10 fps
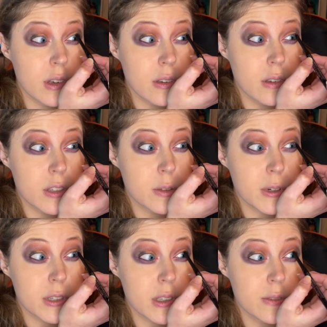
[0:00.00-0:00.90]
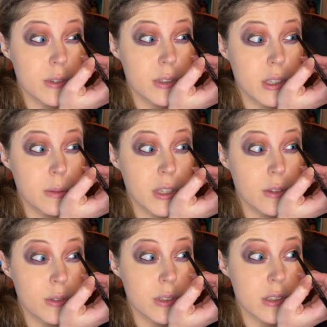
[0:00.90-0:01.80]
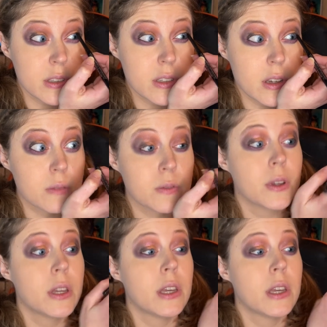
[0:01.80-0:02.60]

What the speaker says: especially if you see me using stuff